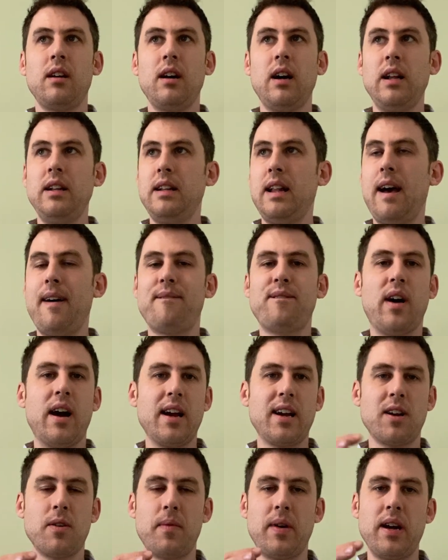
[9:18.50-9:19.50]
and they're
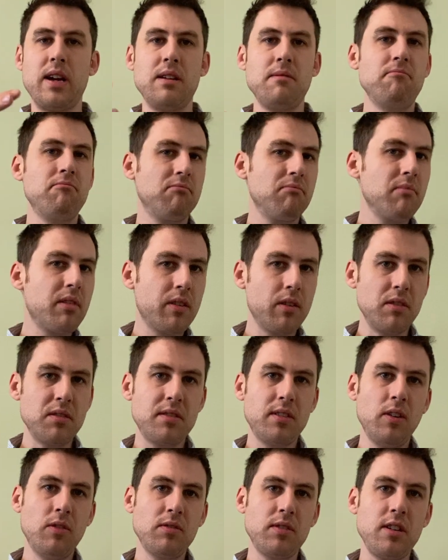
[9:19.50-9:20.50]
fighting away, throwing
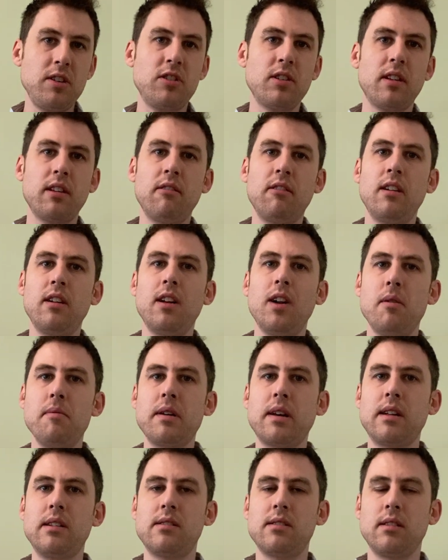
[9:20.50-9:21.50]
stones at each other and
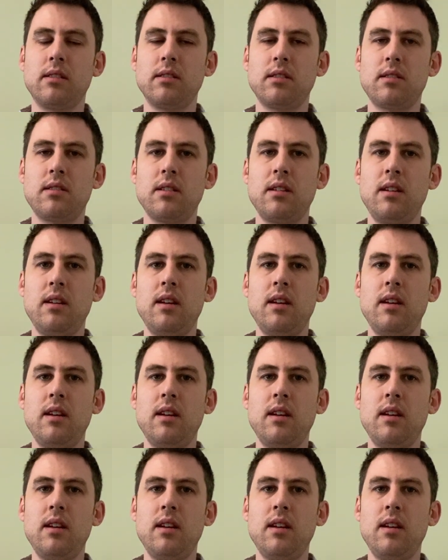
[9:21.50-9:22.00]
lobbing insults.